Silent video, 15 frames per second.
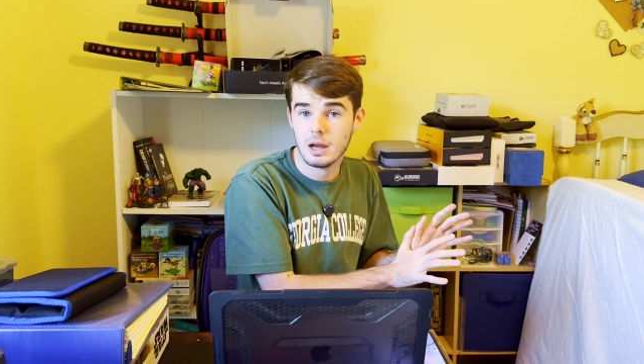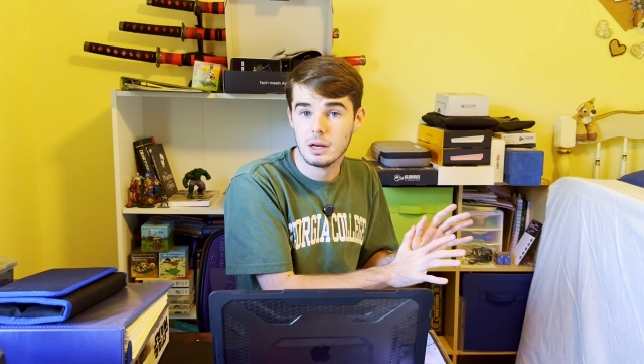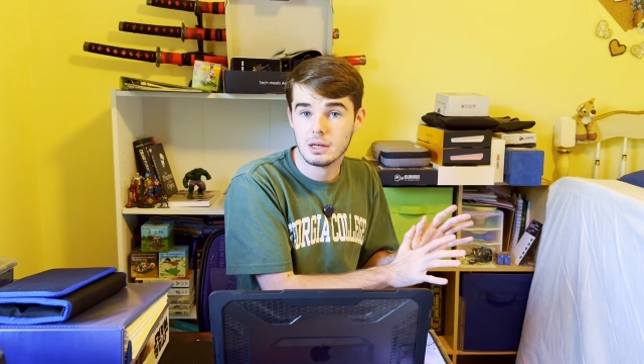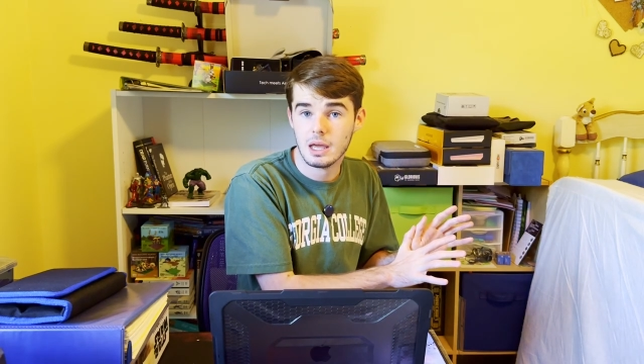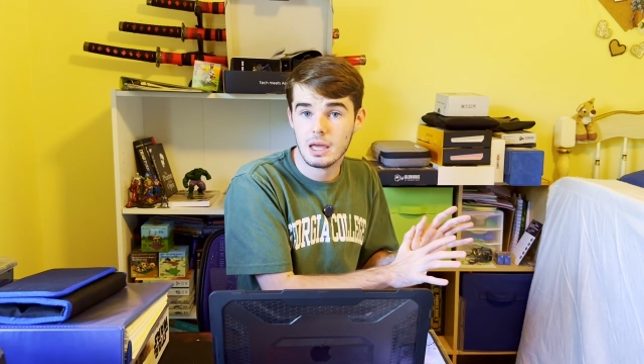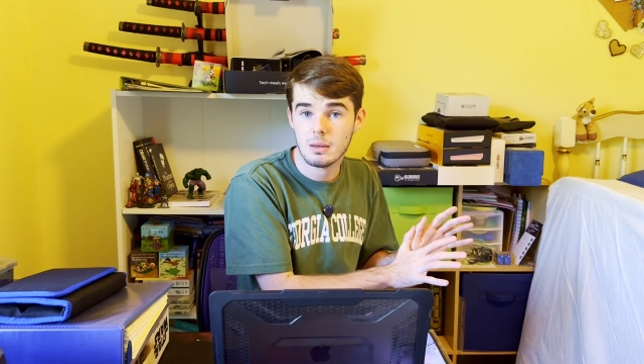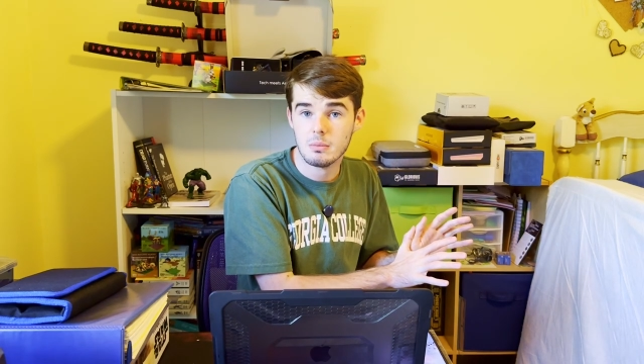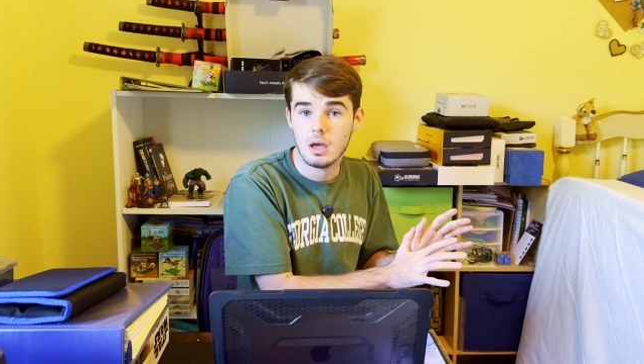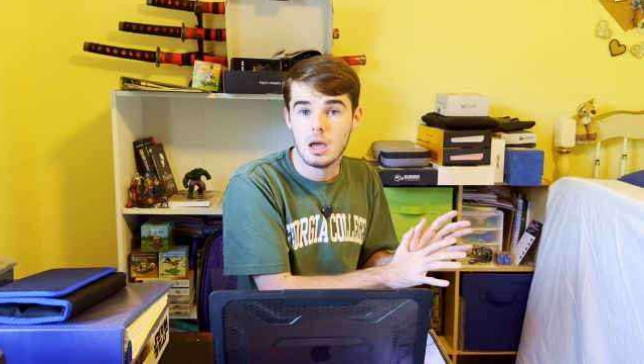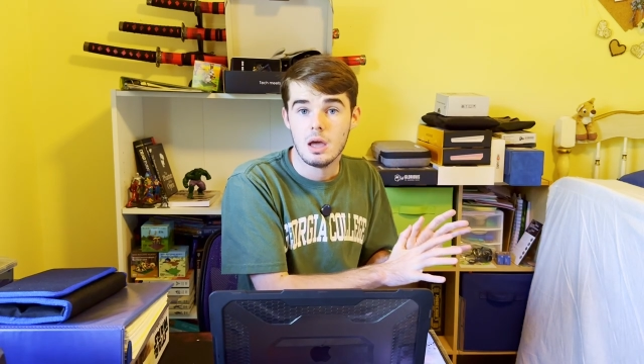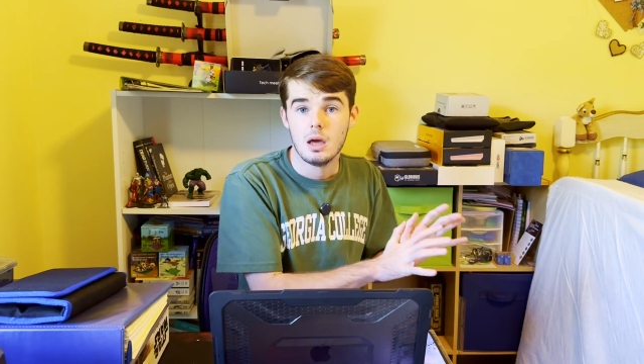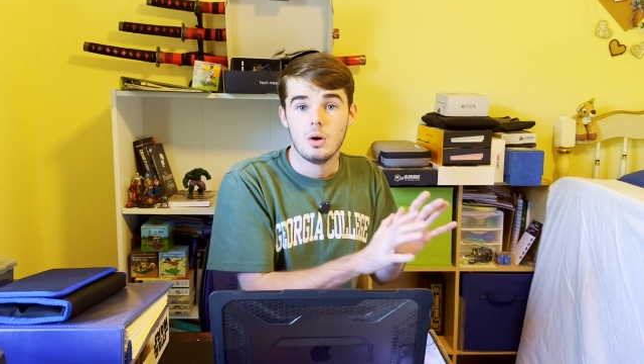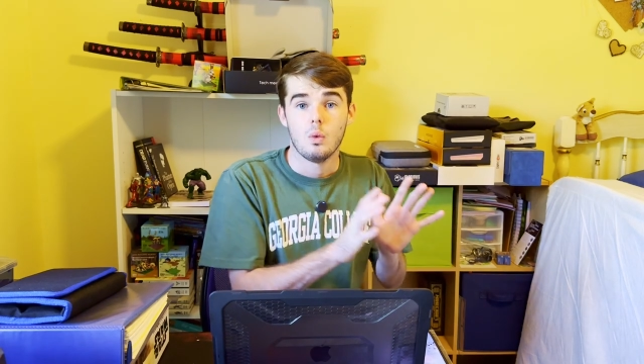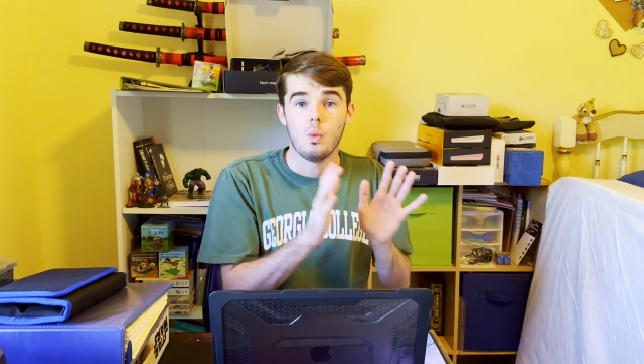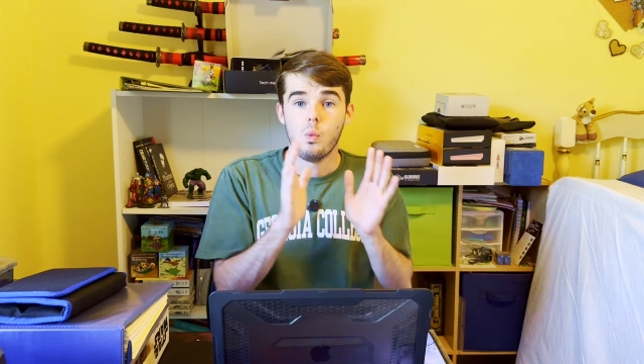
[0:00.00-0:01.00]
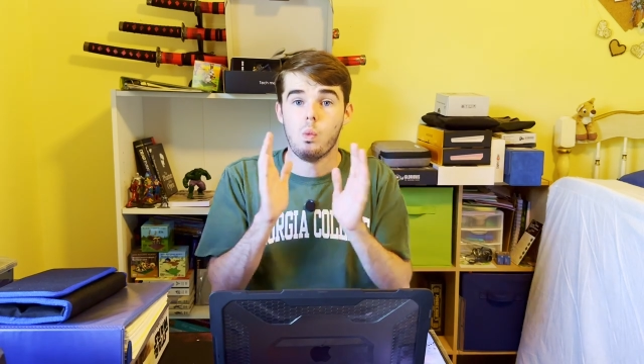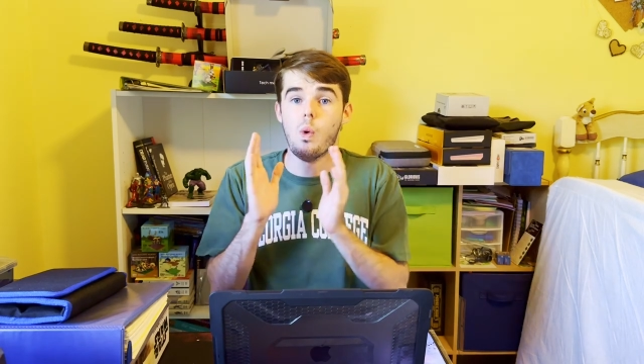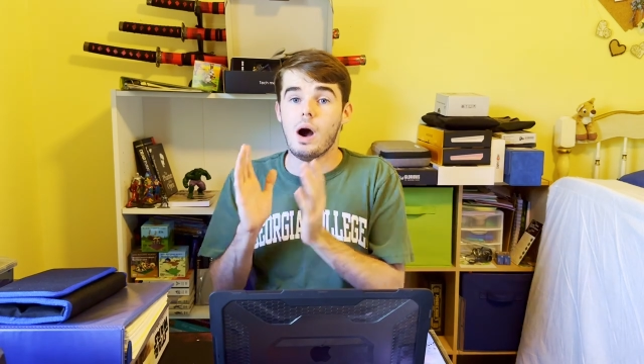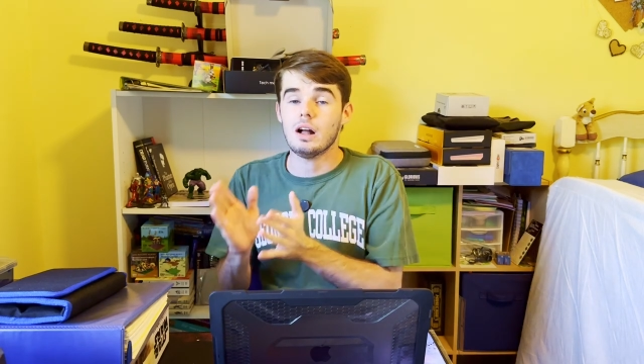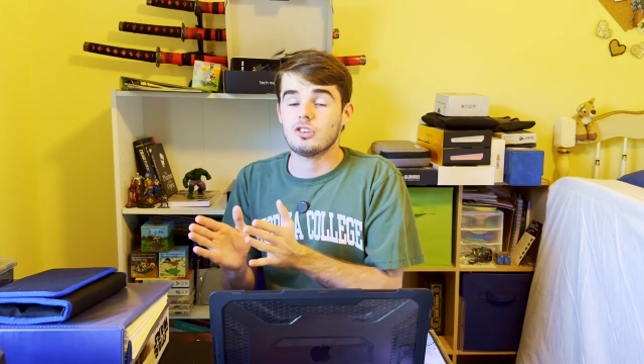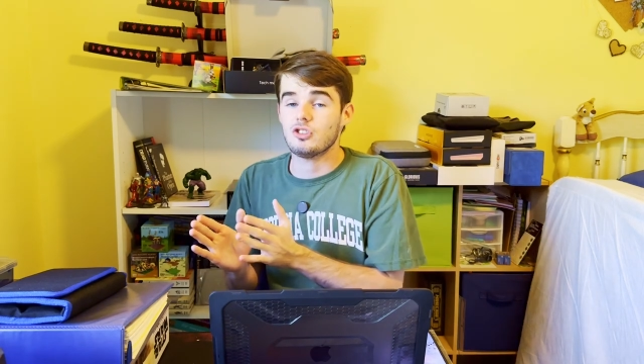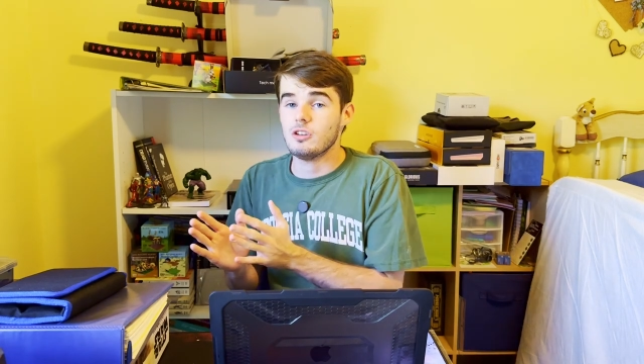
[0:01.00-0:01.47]
Endgame.
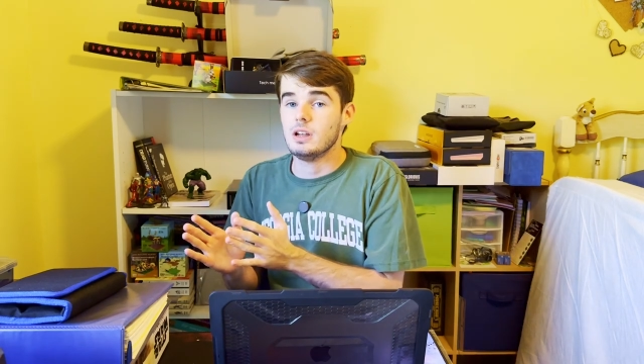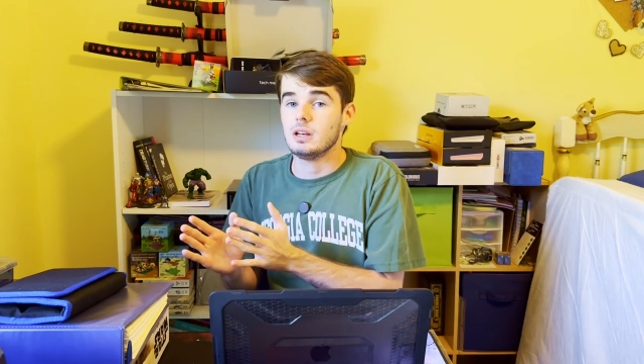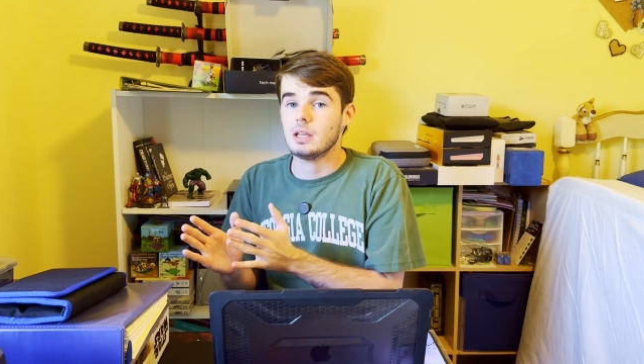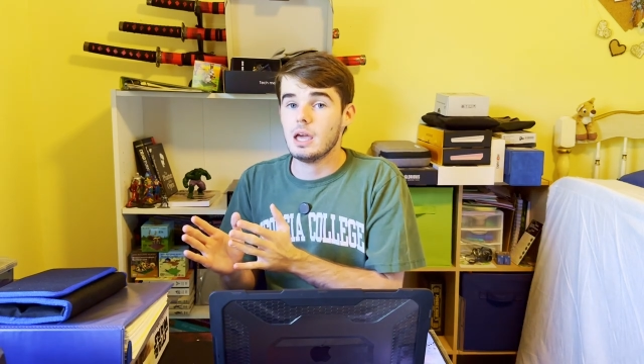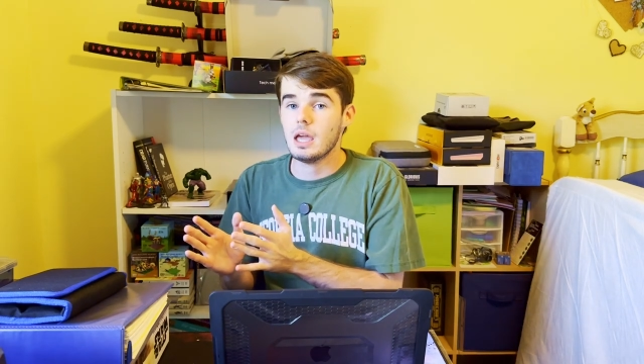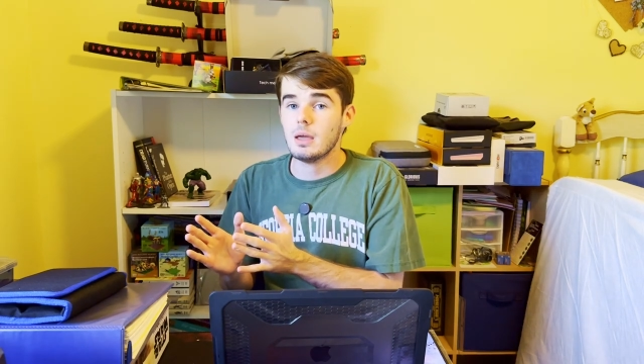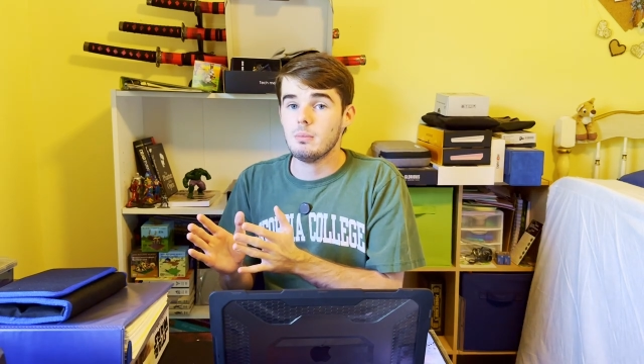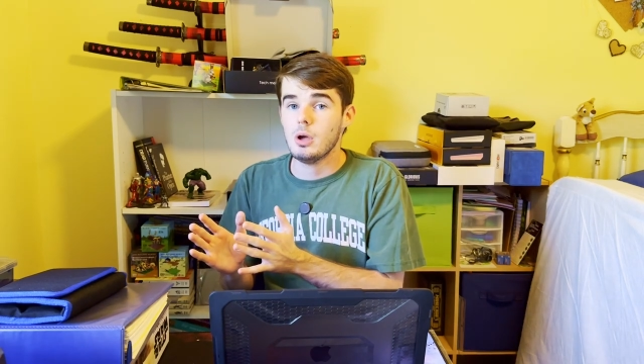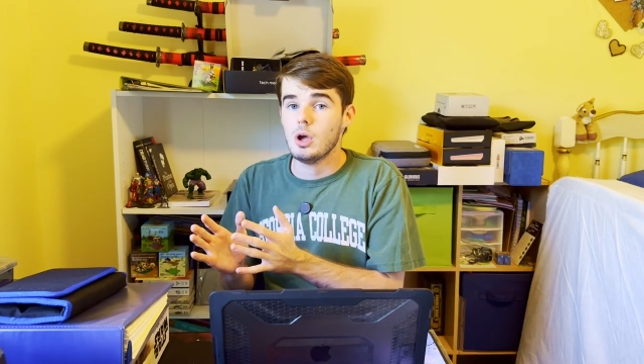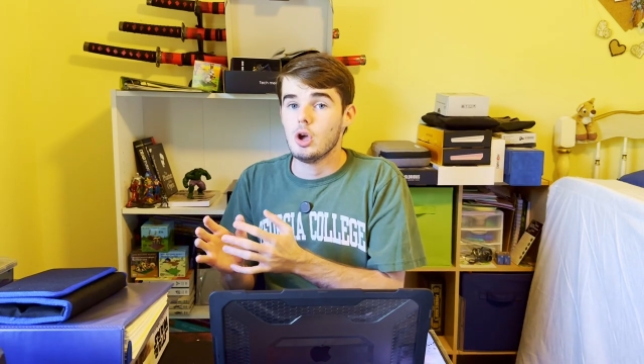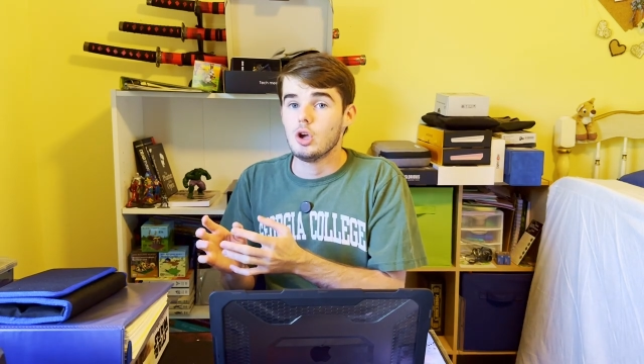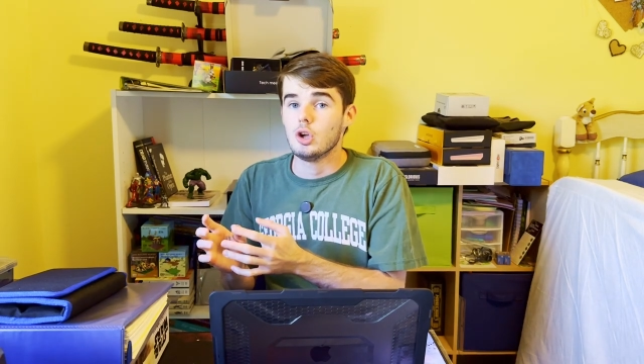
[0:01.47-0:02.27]
Watch Endgame.